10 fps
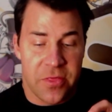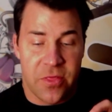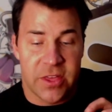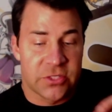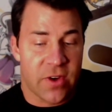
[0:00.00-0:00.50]

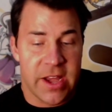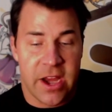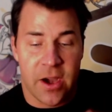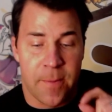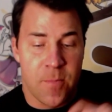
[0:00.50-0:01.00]
this right
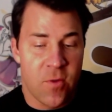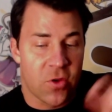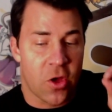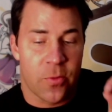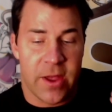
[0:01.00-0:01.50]
here, move it
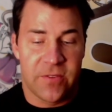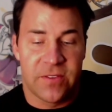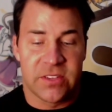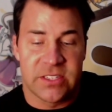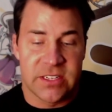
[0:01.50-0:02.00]
all the way to
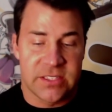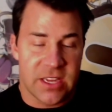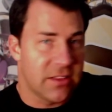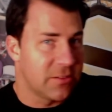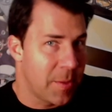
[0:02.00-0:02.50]

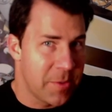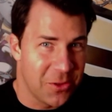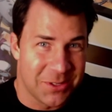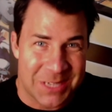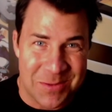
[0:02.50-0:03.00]
50cc. This might be the
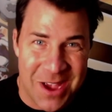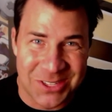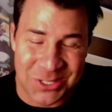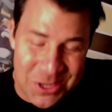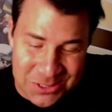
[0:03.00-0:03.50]
only time you
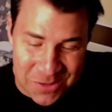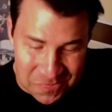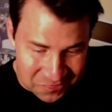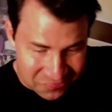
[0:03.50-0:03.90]
actually use it,